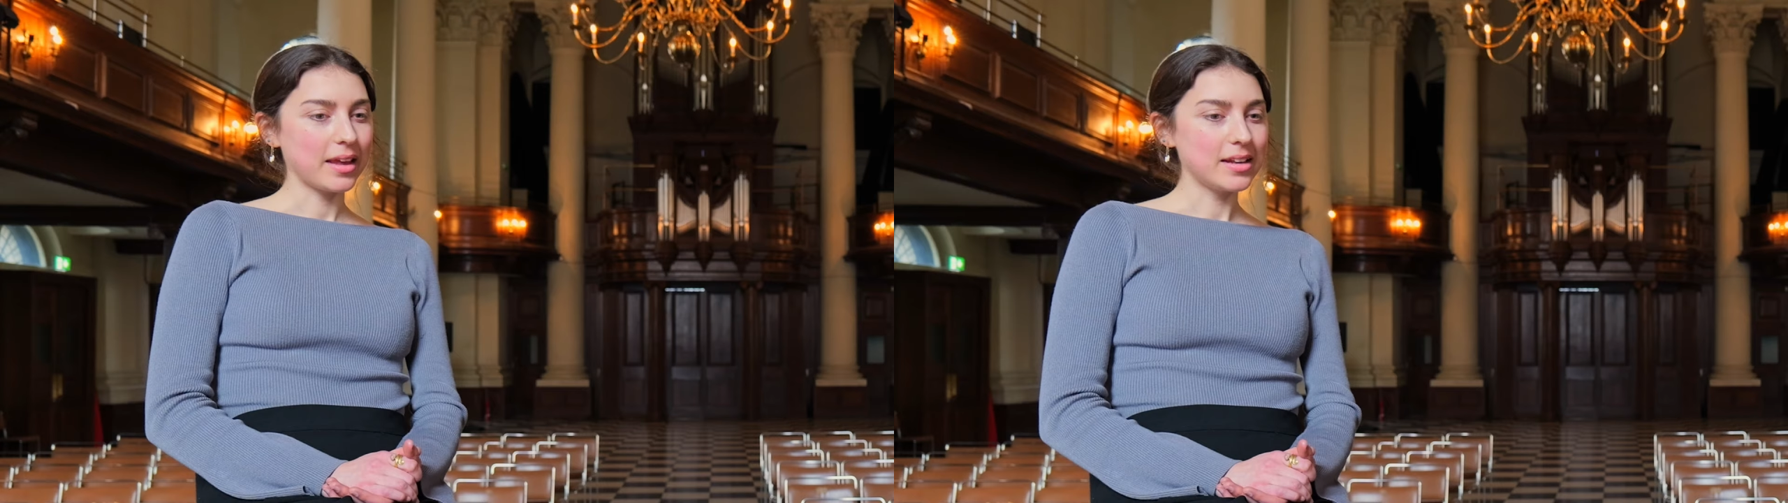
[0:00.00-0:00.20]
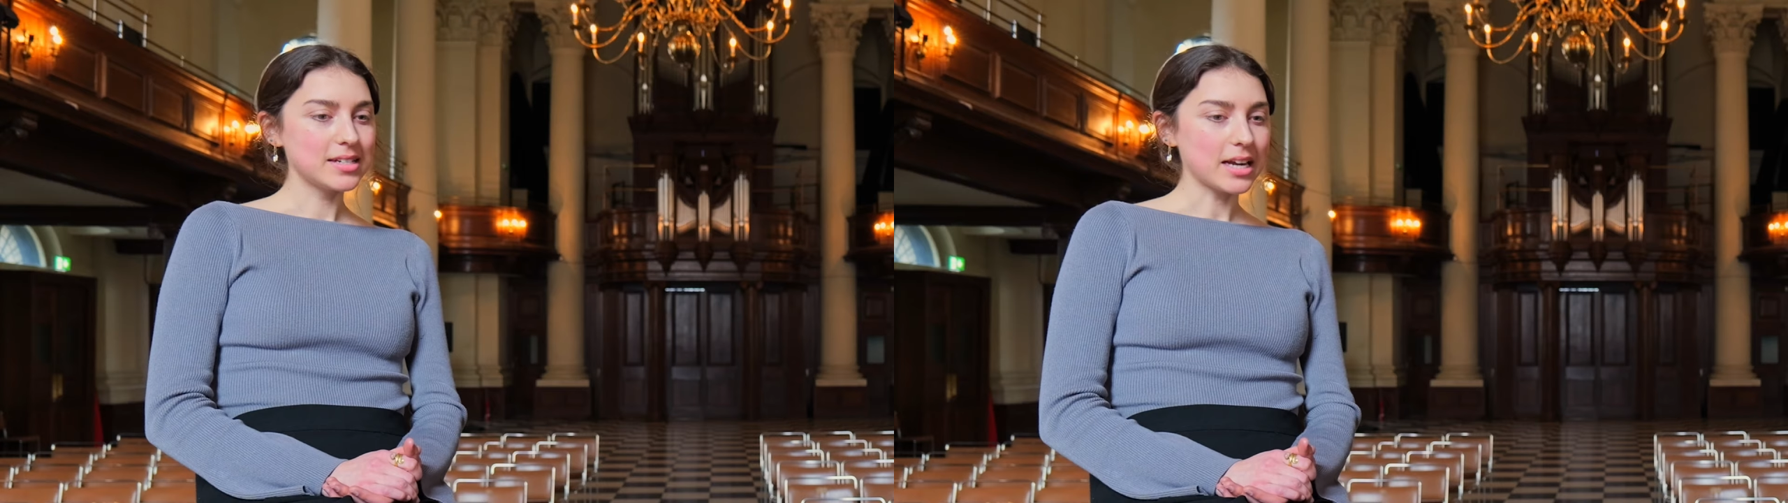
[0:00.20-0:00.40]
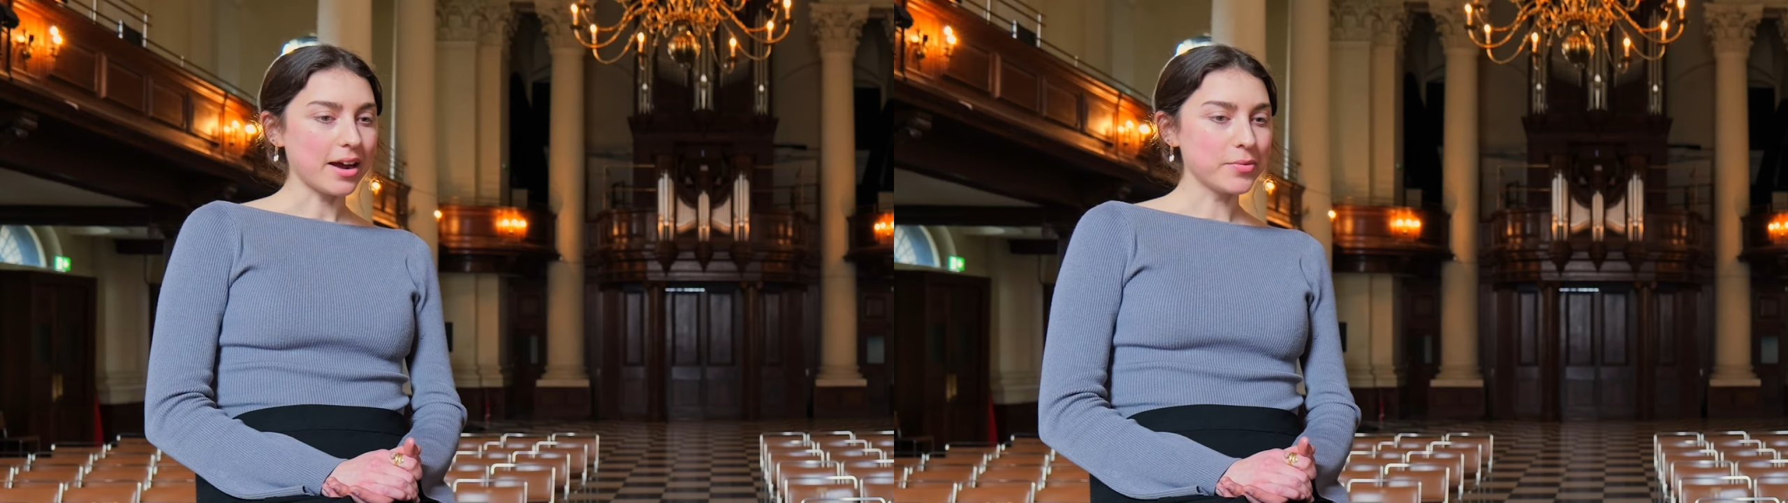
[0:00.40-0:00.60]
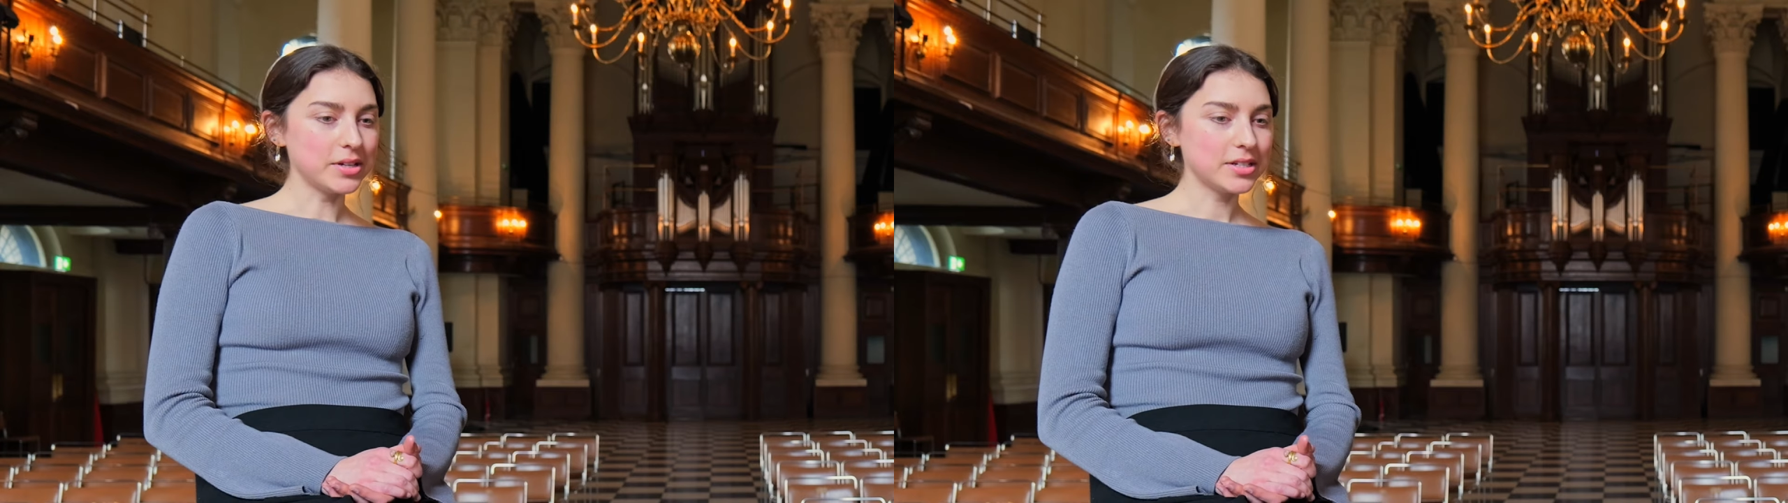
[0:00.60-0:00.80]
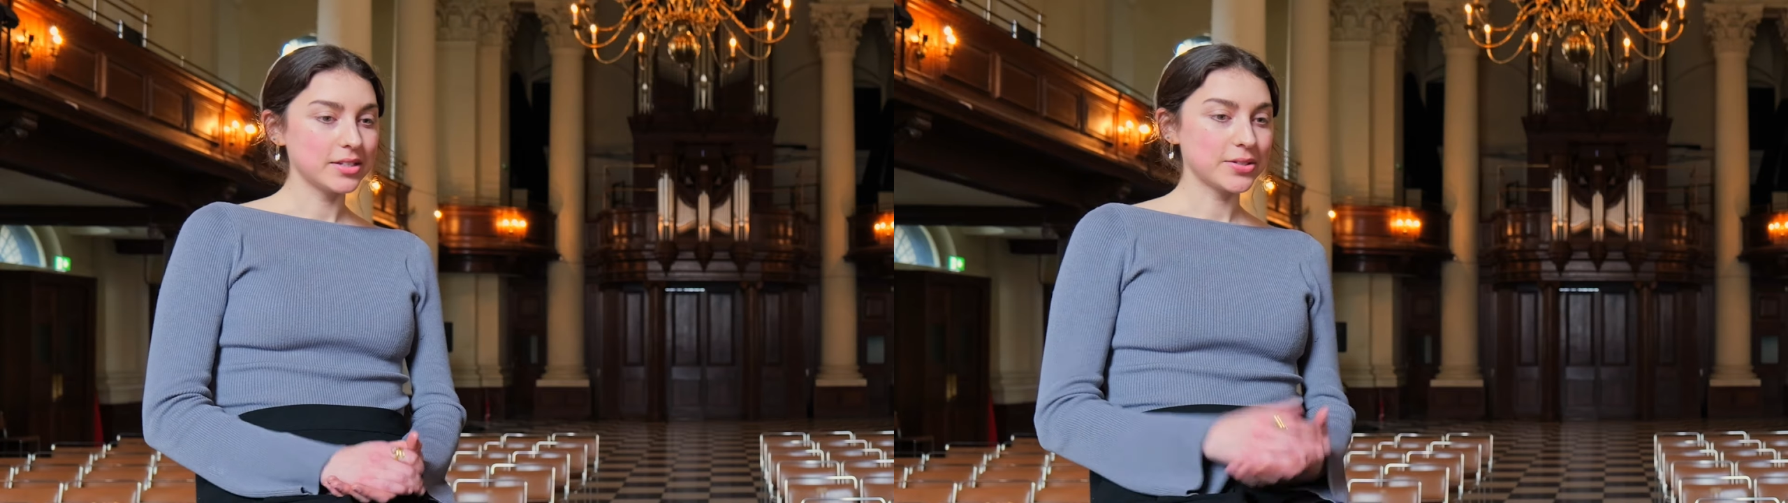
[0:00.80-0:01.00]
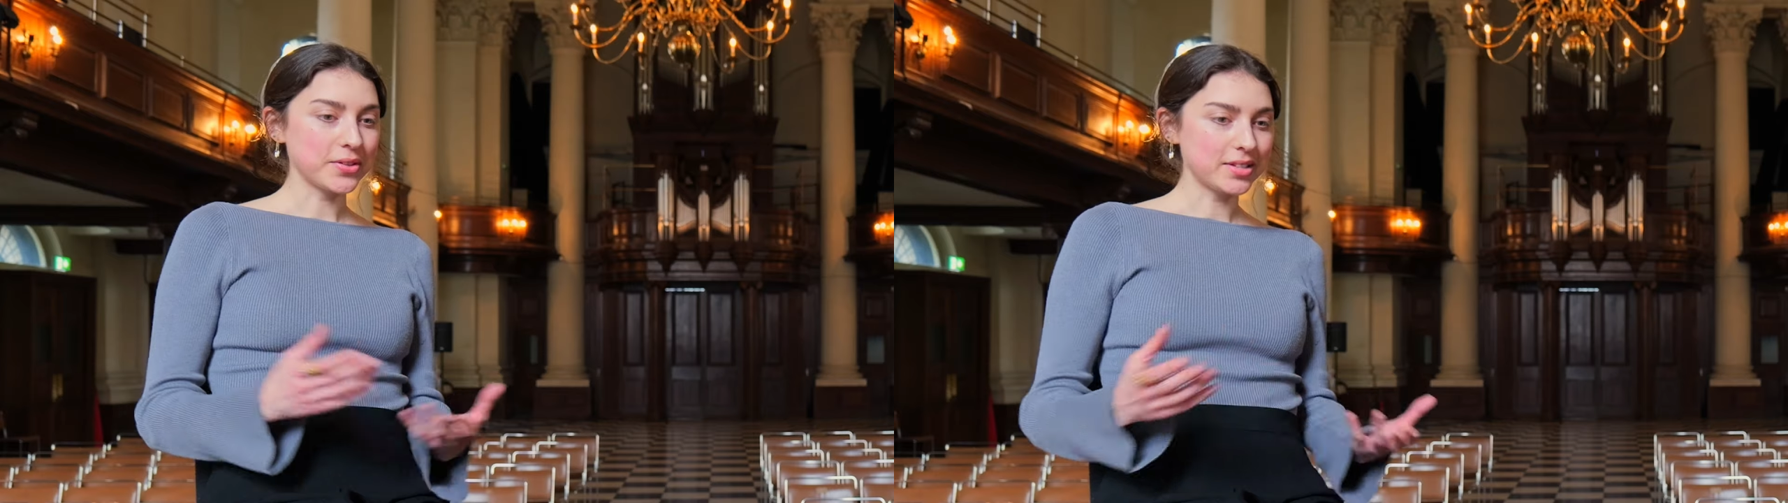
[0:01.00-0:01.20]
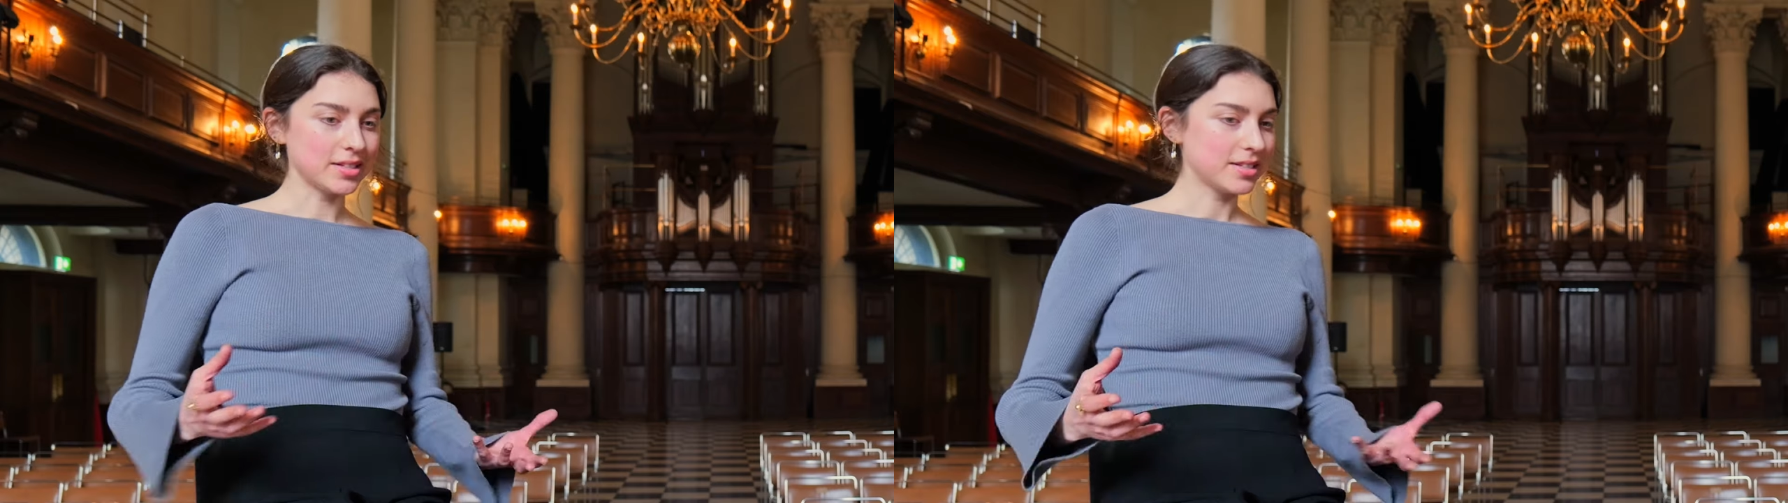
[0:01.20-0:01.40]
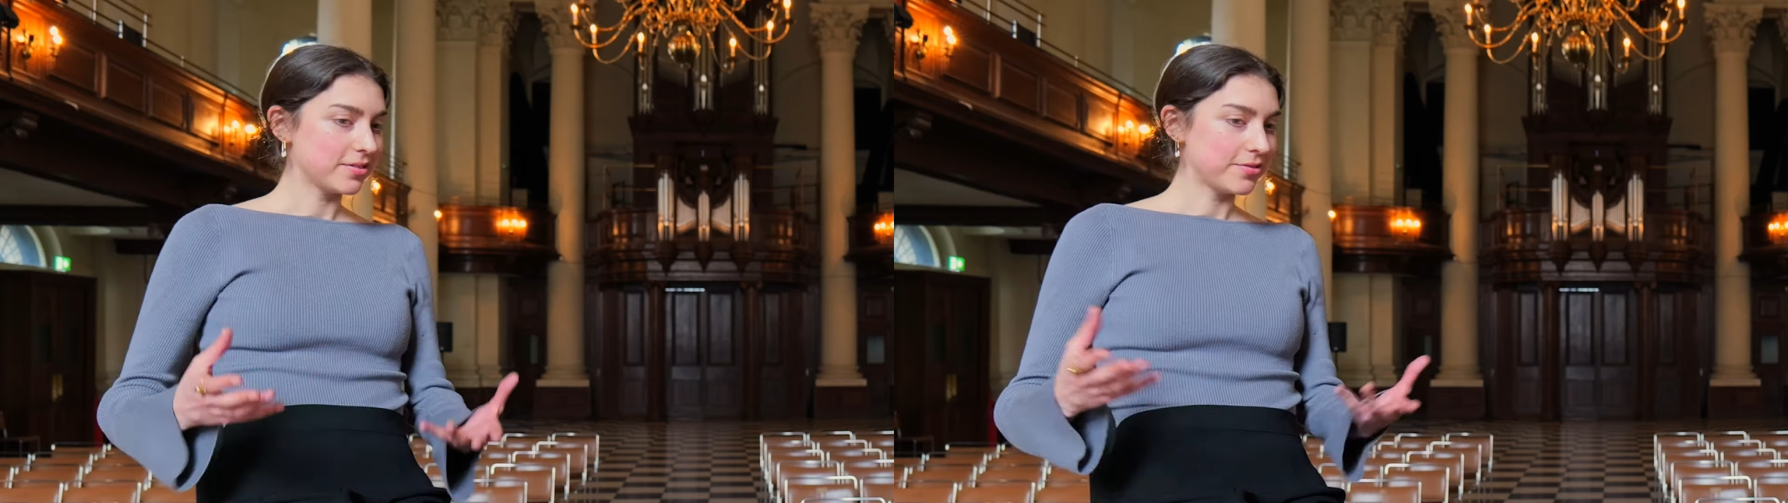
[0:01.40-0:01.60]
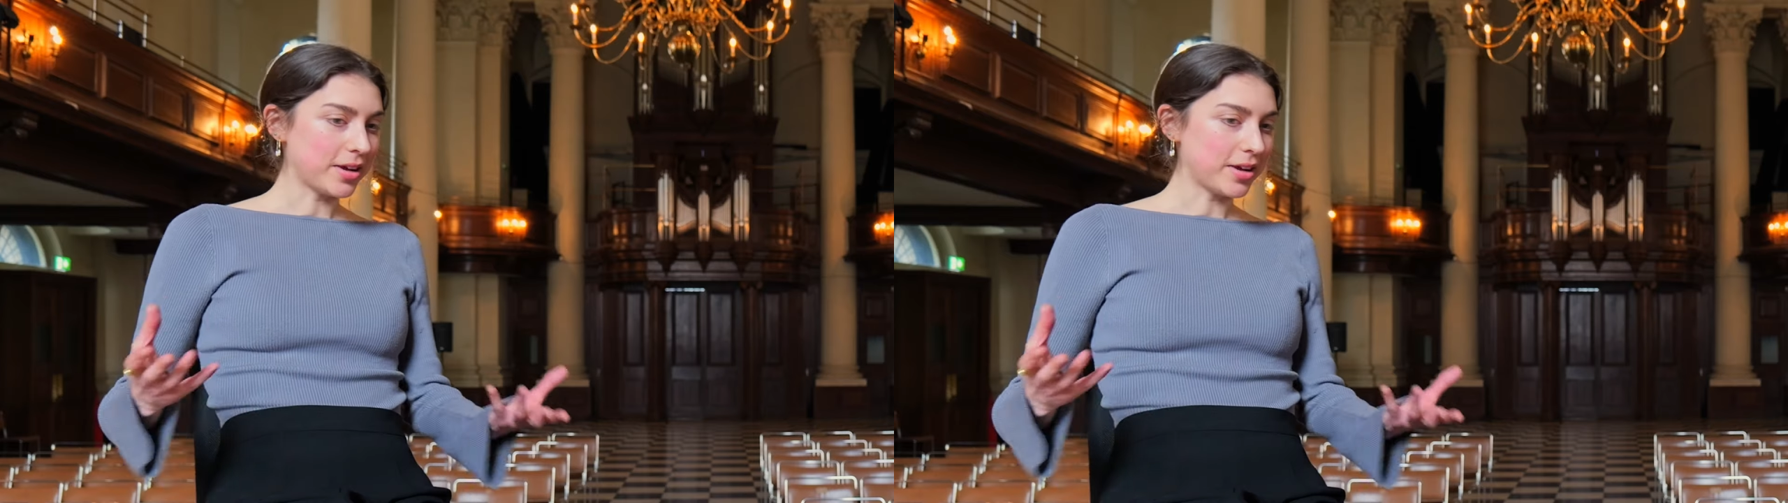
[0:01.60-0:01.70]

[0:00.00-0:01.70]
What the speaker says: And I wonder, so this is